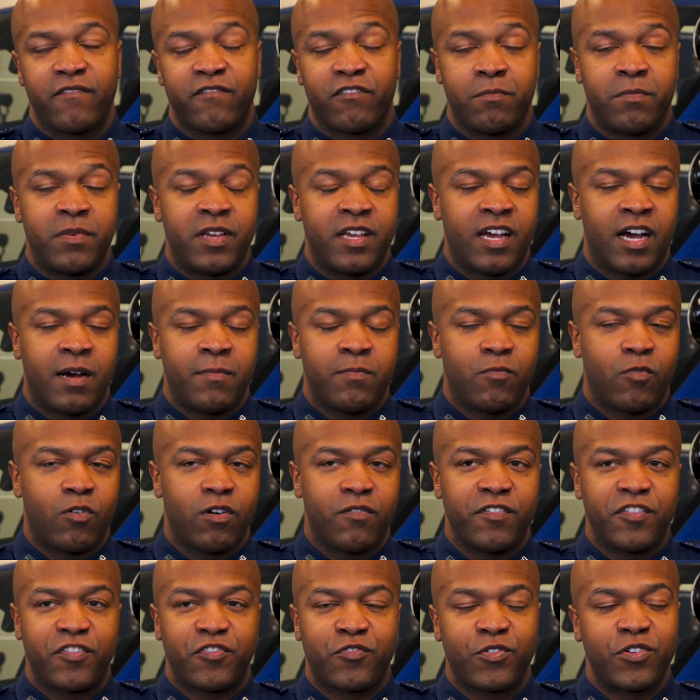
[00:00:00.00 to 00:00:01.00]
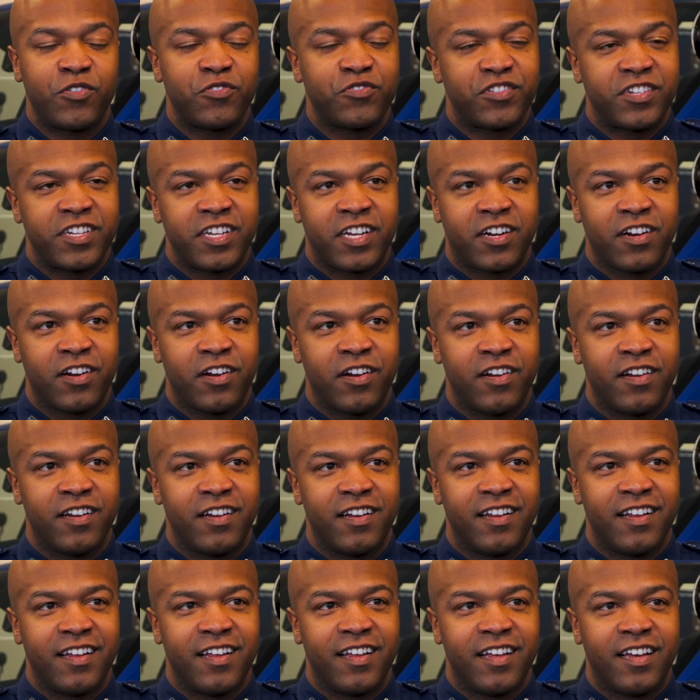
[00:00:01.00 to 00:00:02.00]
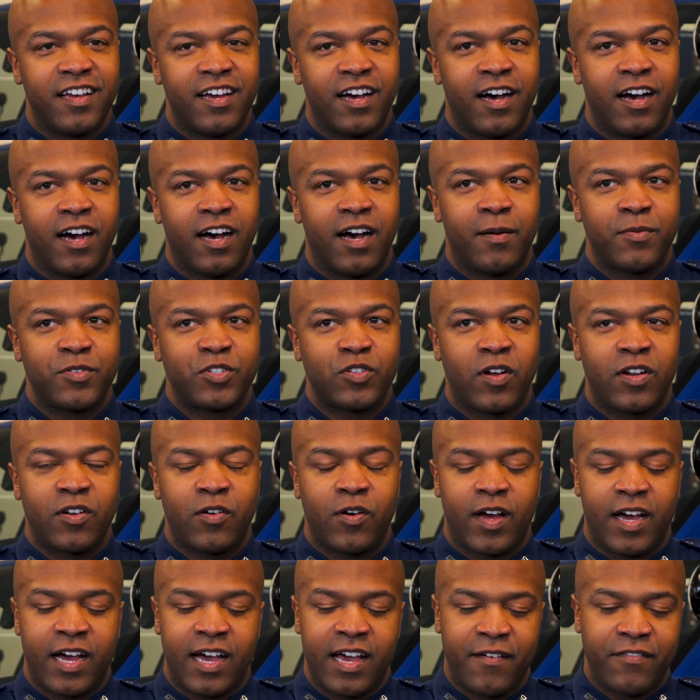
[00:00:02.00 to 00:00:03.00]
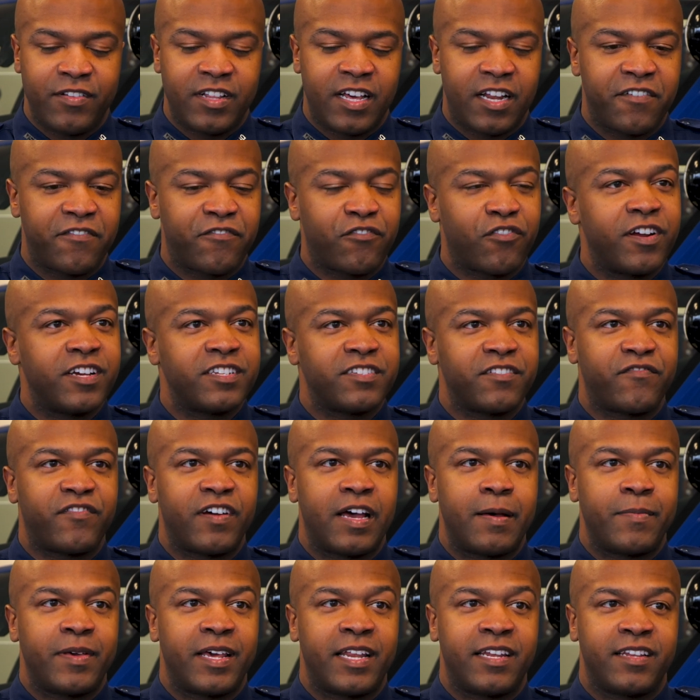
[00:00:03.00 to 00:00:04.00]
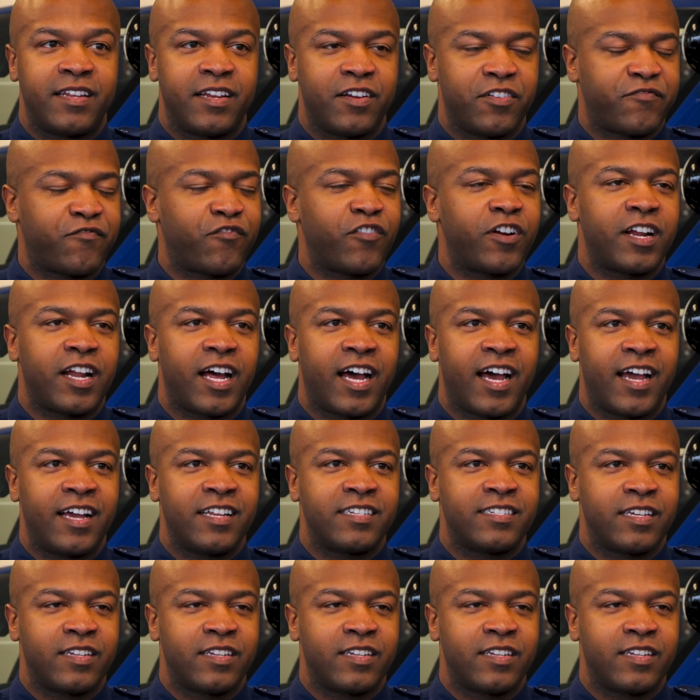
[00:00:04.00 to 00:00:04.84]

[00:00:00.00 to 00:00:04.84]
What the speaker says: For me, I'm more of a thrill seeker. So I know I have a lot of friends and family that they're afraid of heights.